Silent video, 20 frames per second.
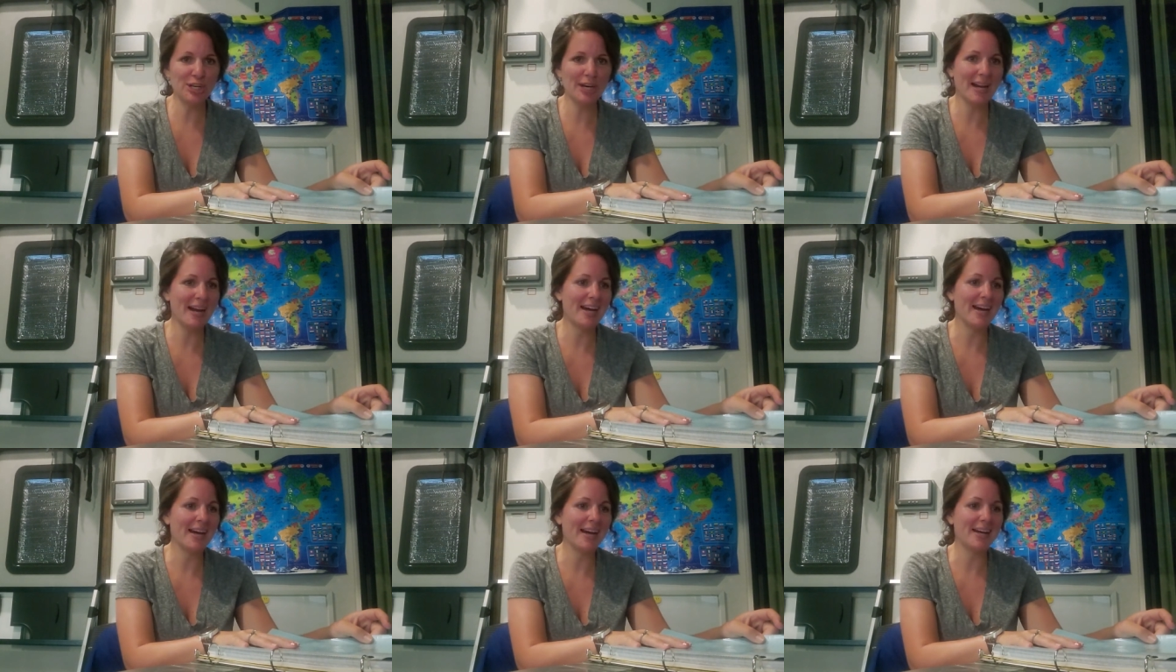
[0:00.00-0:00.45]

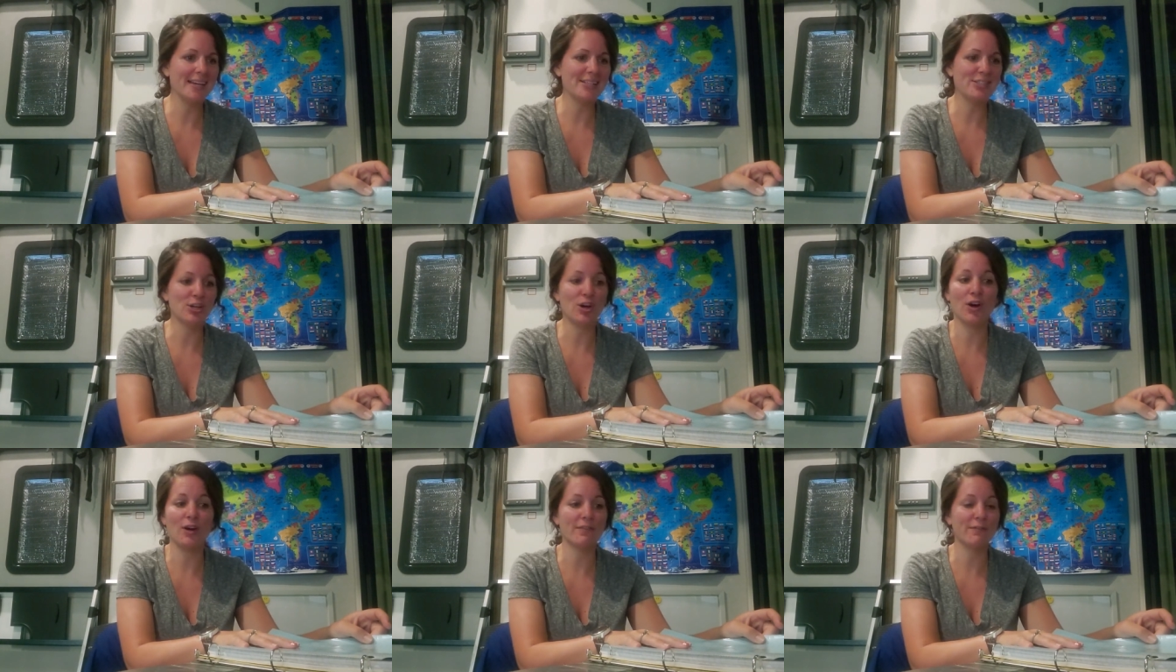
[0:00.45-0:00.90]
I
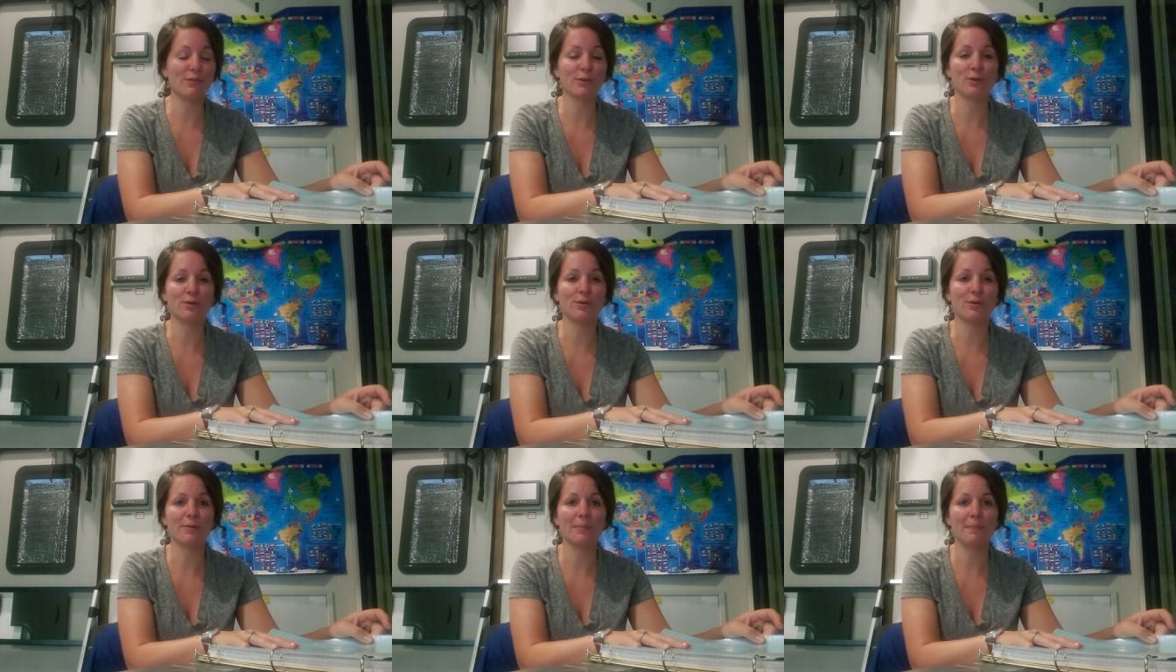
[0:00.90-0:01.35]
taught
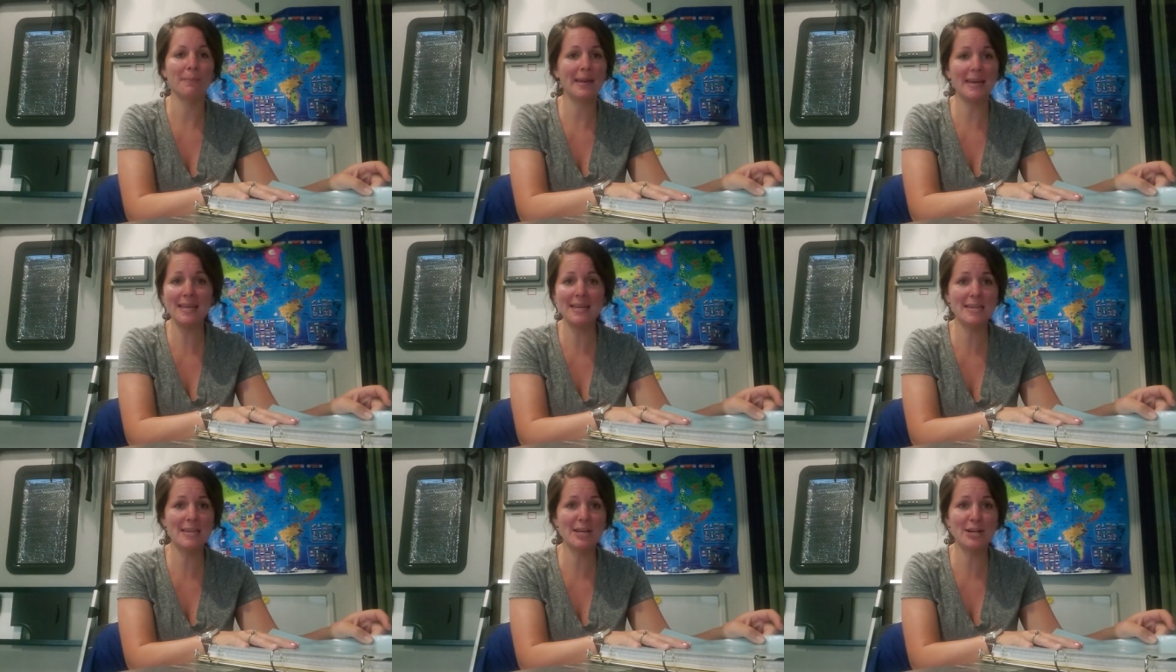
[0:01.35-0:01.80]
for
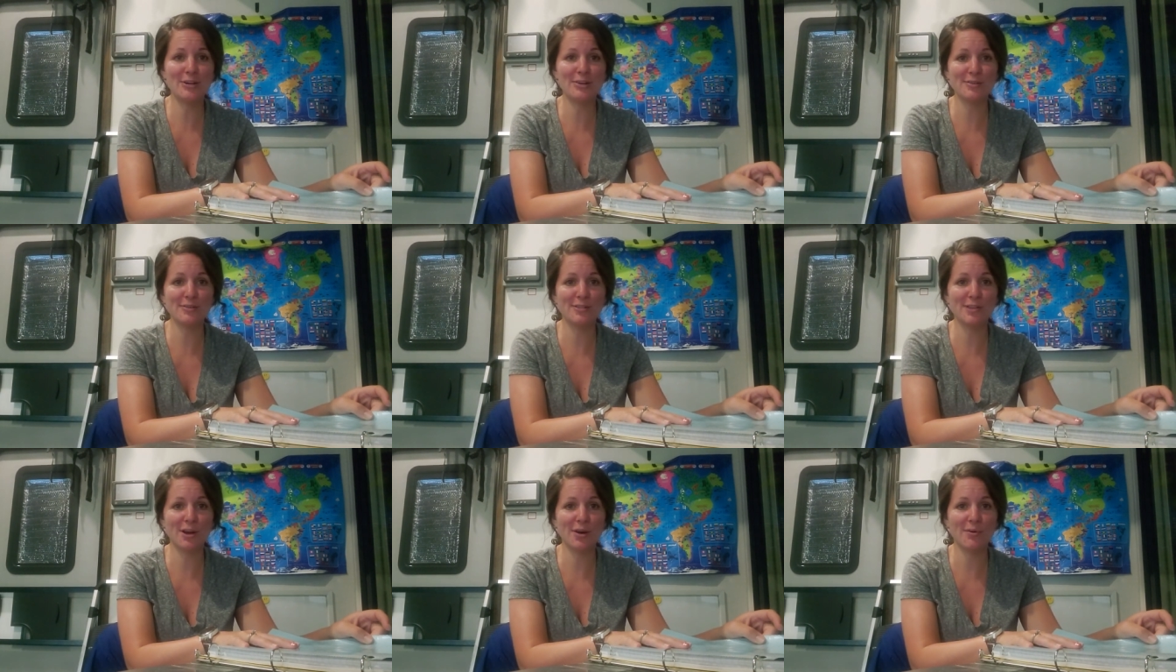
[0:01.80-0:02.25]
many
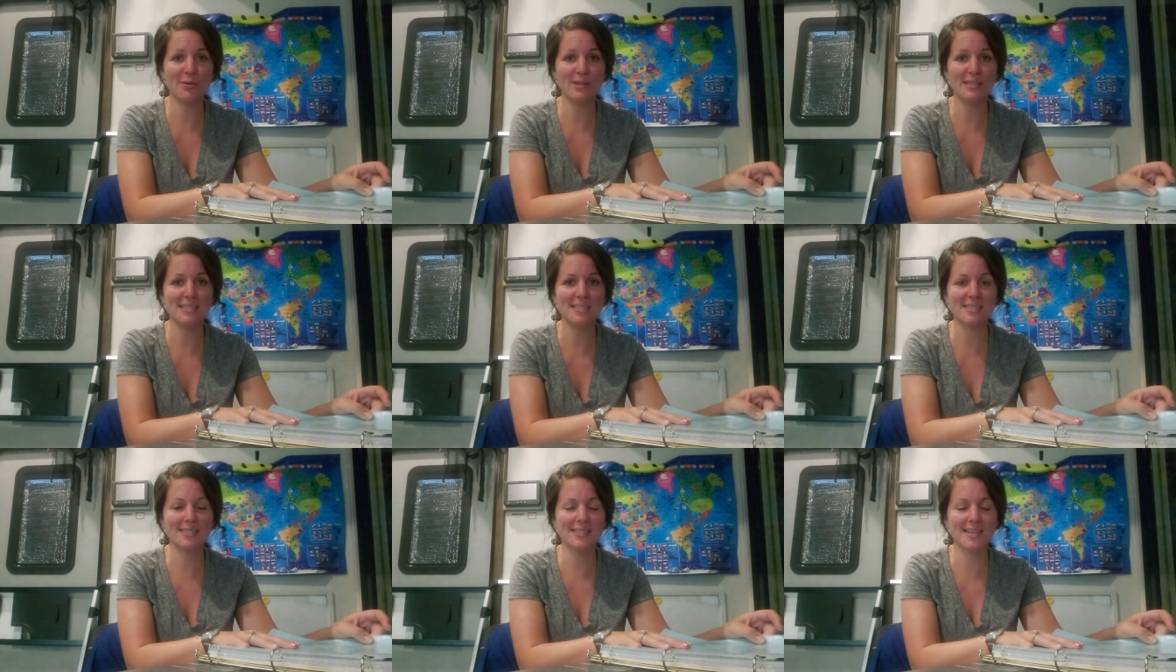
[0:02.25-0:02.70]
years, so
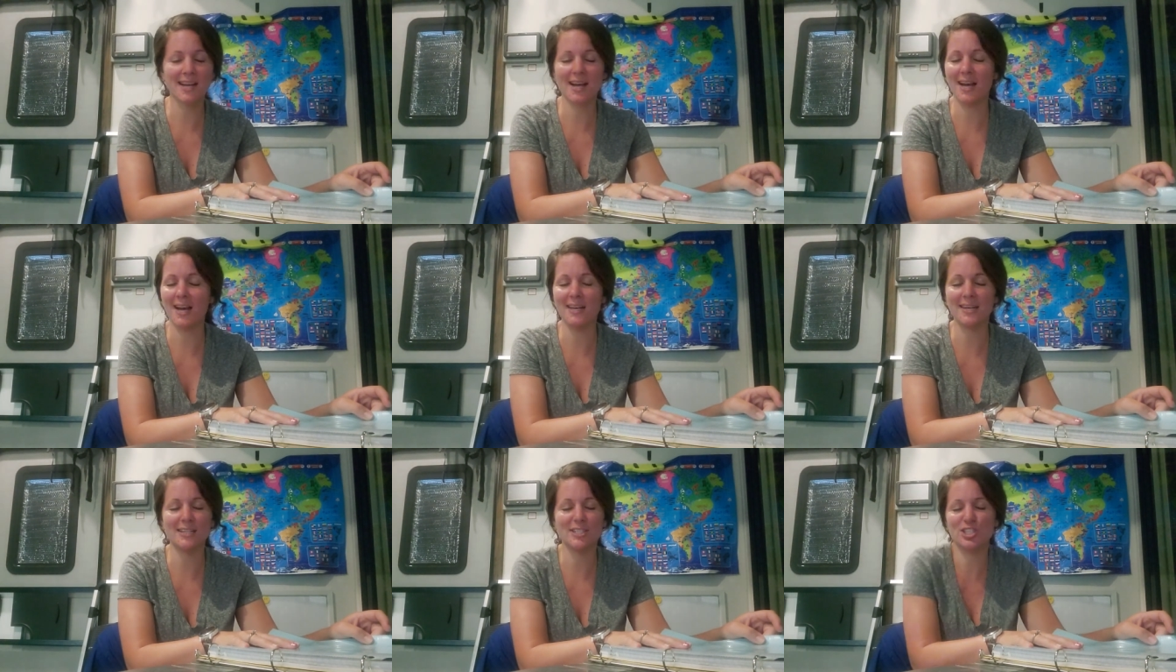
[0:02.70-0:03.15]
it's
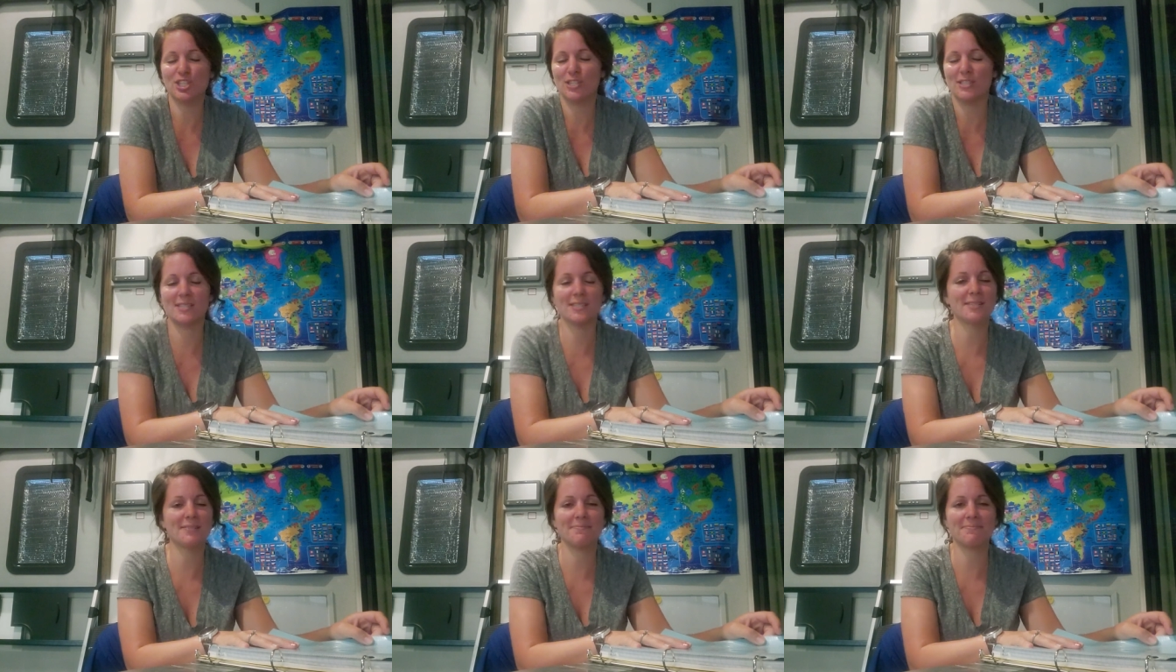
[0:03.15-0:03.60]
kind of
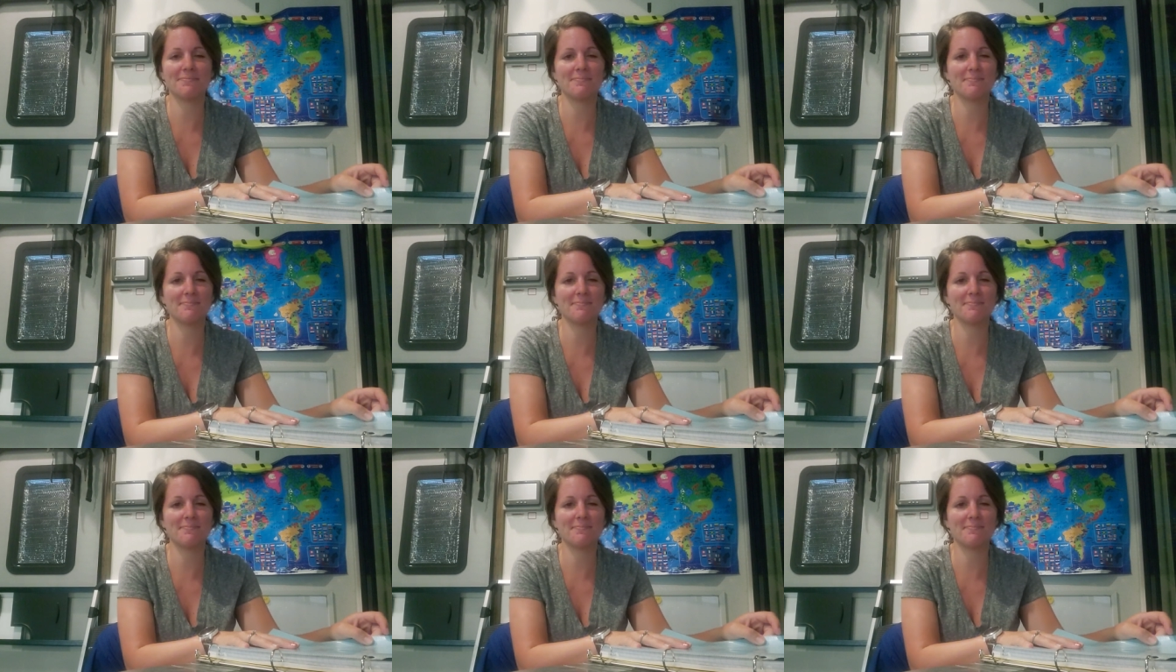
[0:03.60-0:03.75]
just